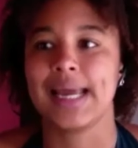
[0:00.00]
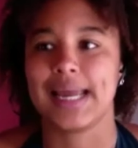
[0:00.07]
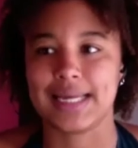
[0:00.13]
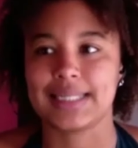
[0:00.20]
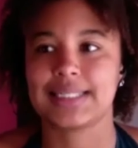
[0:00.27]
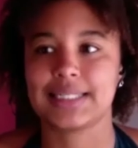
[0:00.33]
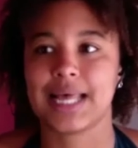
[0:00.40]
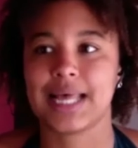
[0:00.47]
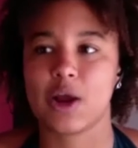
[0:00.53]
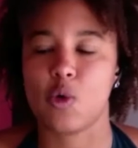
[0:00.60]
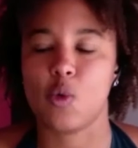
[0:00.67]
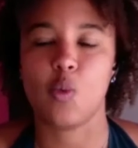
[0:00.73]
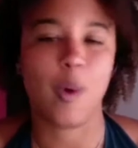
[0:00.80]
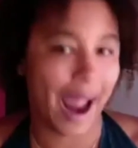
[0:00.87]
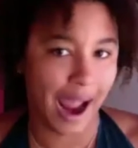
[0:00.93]
It's like,
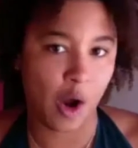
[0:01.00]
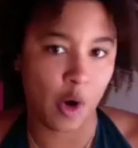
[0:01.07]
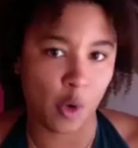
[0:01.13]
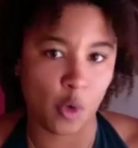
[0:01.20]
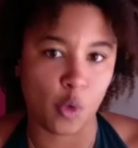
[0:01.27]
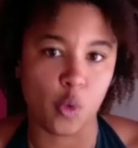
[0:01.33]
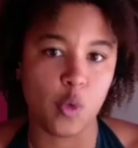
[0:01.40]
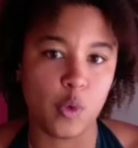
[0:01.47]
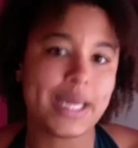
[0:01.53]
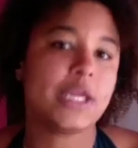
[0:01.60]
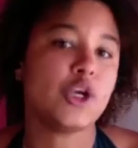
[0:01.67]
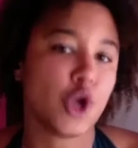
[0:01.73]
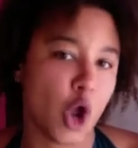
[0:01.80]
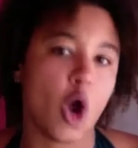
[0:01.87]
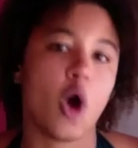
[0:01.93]
wow, we
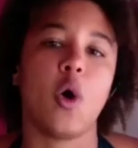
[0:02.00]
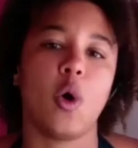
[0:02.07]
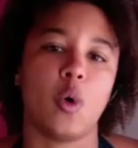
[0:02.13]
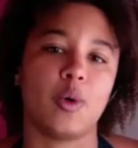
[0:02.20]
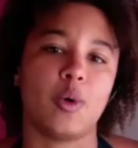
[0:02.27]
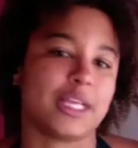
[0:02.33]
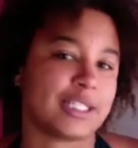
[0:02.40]
know